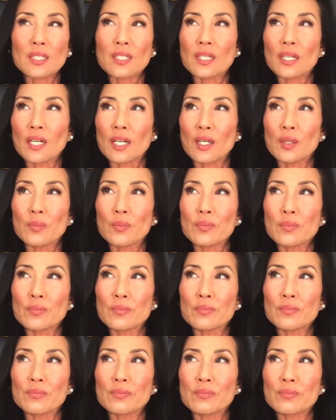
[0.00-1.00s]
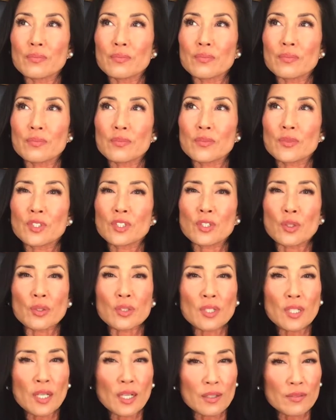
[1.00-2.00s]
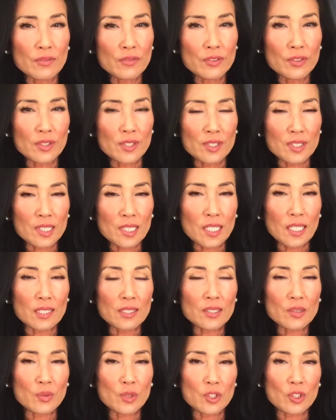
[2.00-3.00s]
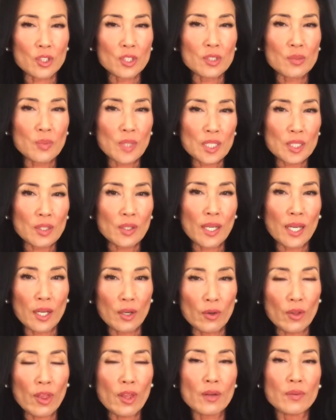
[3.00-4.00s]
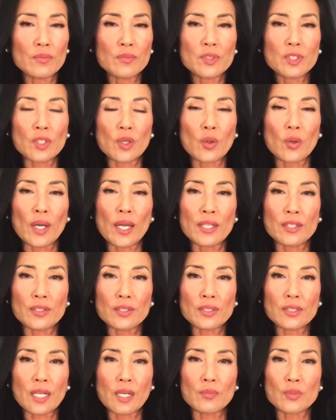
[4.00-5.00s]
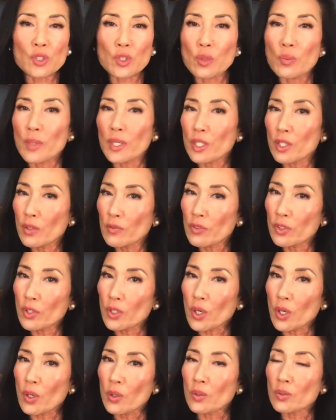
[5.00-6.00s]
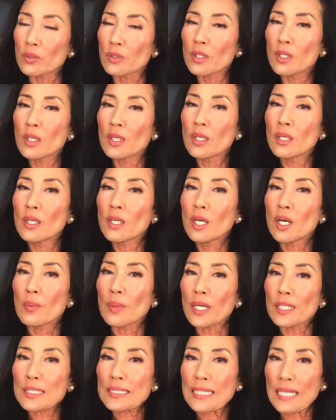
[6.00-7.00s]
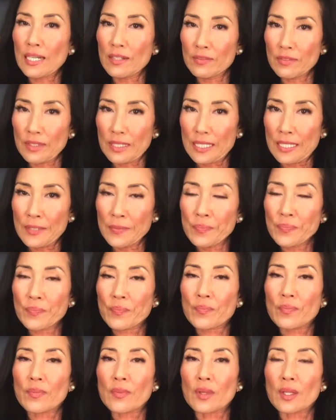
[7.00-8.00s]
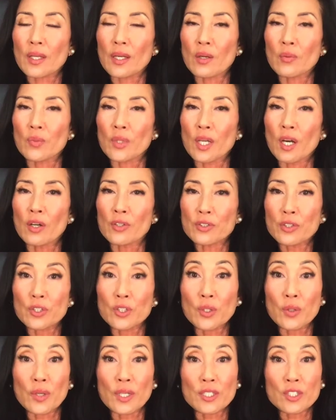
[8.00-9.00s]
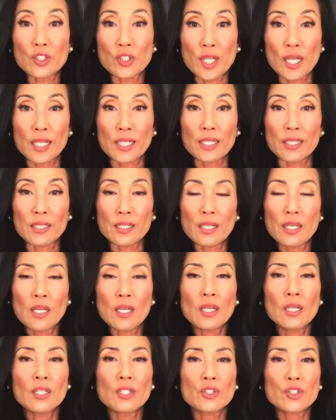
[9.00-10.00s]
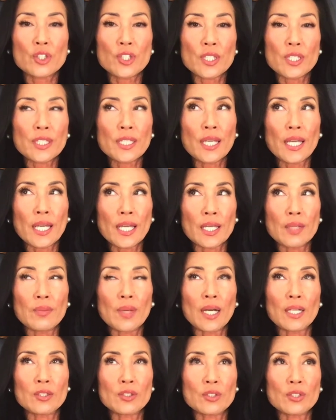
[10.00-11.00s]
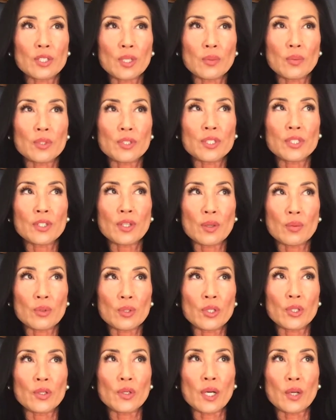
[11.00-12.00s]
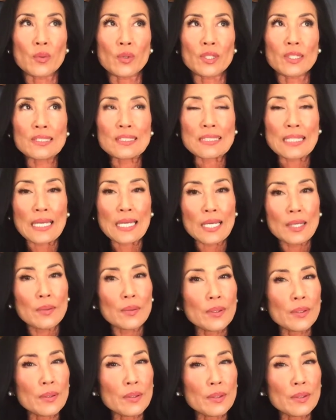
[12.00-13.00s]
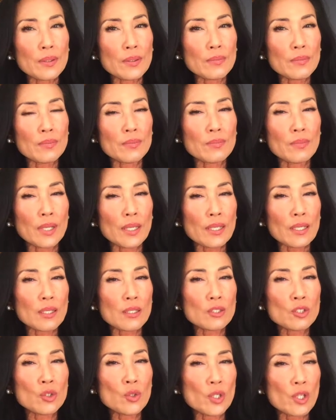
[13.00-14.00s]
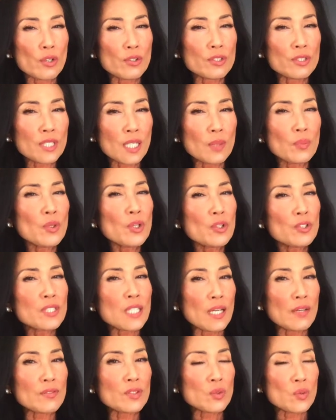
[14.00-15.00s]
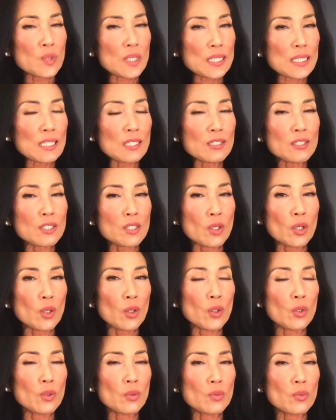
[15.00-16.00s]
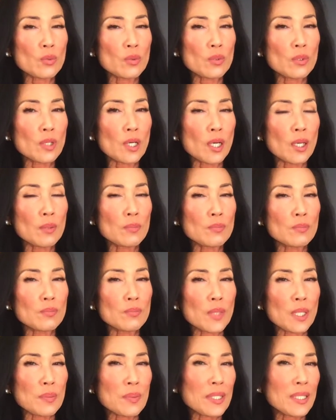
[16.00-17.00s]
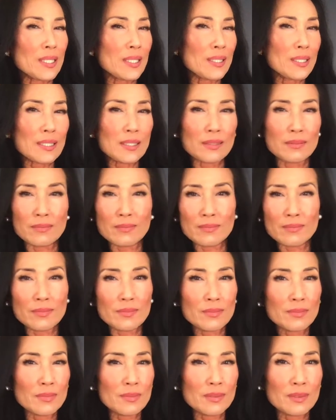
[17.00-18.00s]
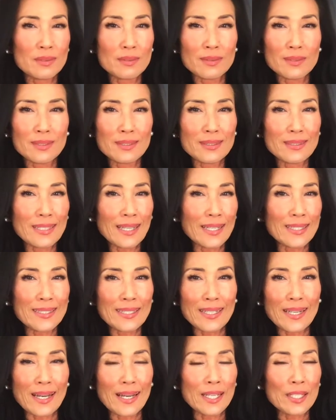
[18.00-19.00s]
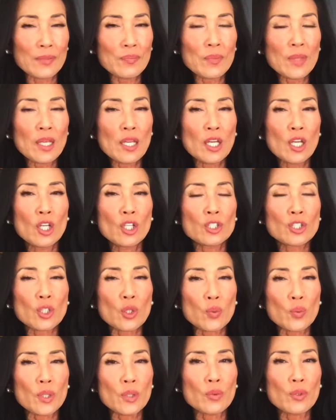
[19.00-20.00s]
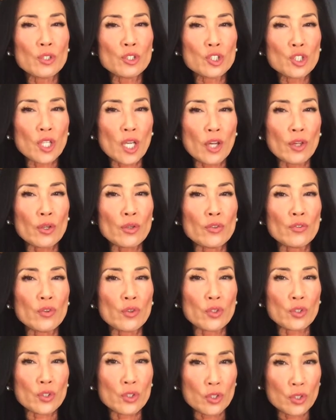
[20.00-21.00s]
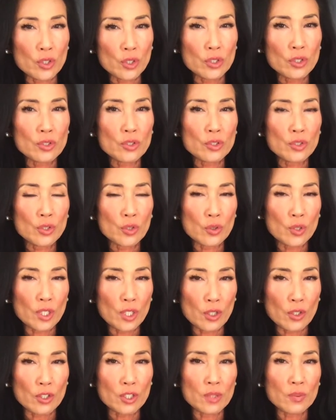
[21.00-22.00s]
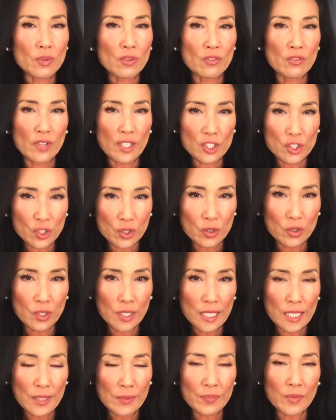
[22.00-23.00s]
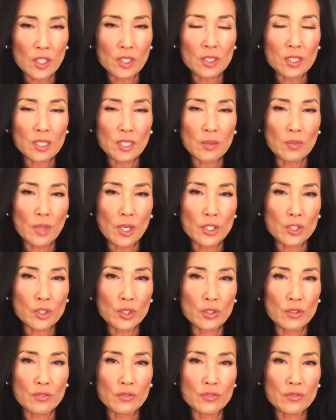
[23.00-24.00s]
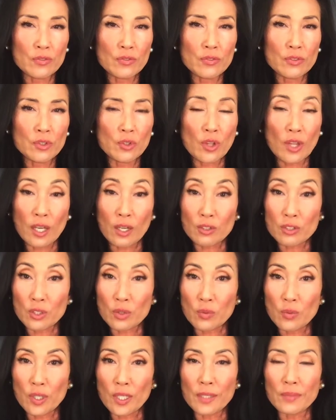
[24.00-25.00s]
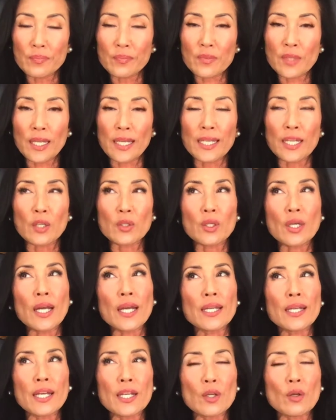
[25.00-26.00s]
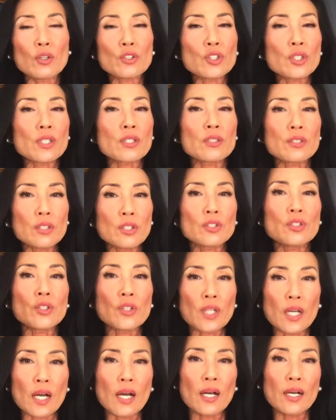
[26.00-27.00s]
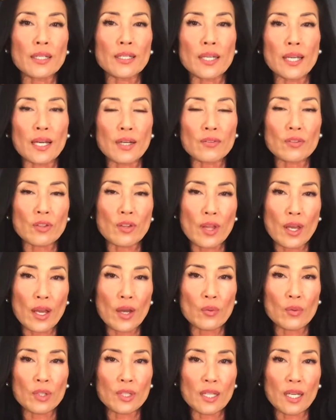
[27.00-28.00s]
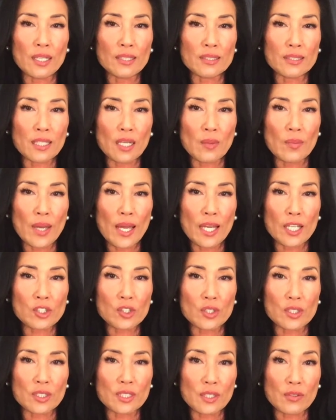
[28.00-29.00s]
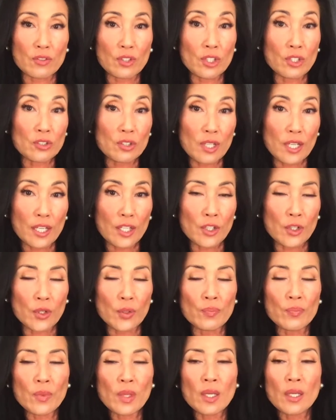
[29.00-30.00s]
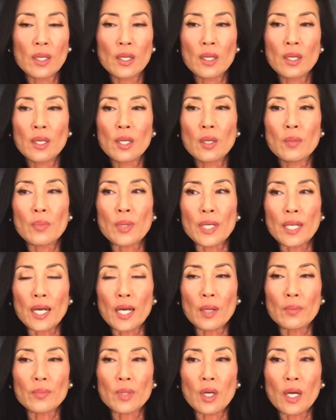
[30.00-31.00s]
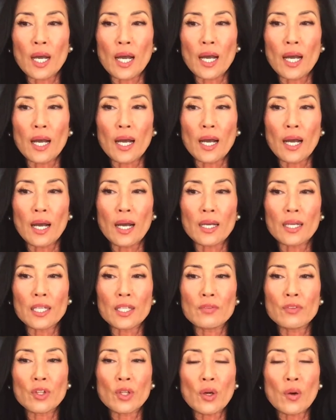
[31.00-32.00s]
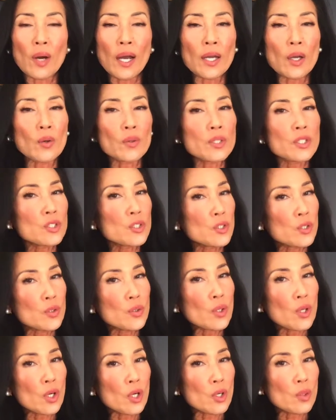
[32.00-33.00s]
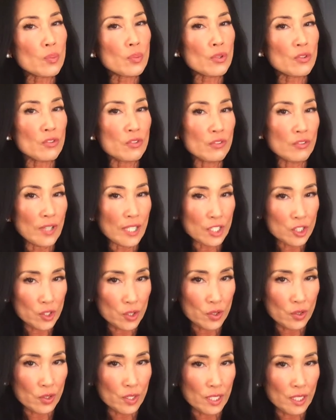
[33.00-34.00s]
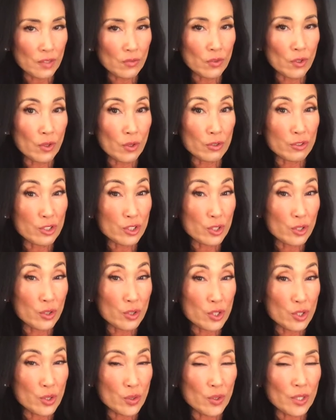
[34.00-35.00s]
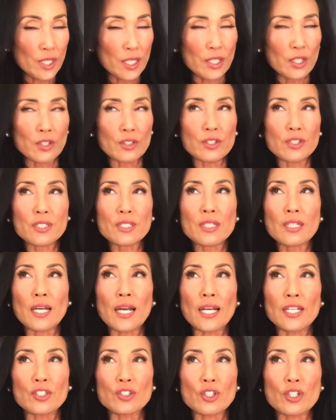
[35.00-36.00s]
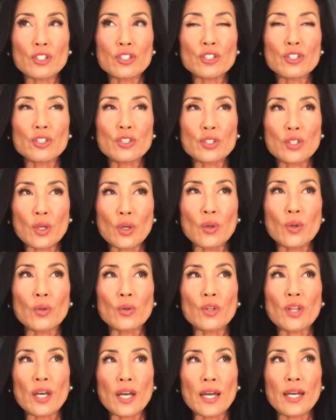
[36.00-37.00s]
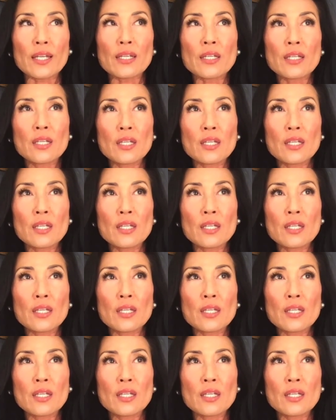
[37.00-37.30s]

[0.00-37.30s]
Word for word: um, so tough to discuss, which is mental health. So, as I'm sure many of you know about Daffney, uh, we also knew her as Shannon. She came onto WCW, I want to say, like two years, couple years after we did. So, um, maybe in 99. So we were together for good two years professionally until March of 2001. And I, and I know she continued on after that with nonstop action several years later. But um, even though I only knew her professionally for those two short years, I just know that,